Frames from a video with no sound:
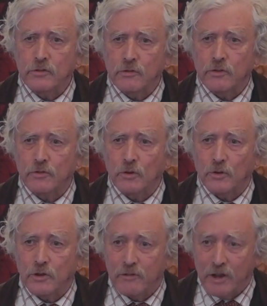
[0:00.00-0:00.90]
which is to
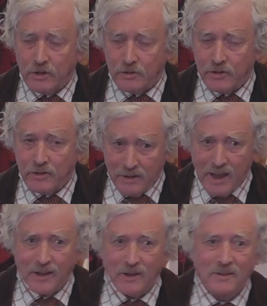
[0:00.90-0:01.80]
restore the
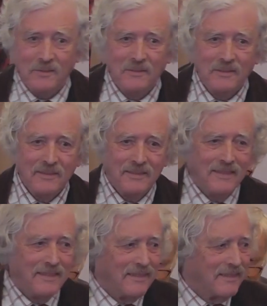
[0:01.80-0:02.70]
hereditaries. Thank
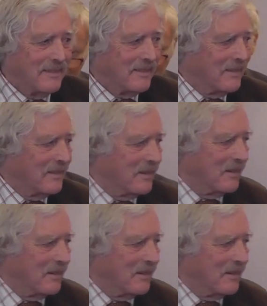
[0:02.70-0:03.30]
you.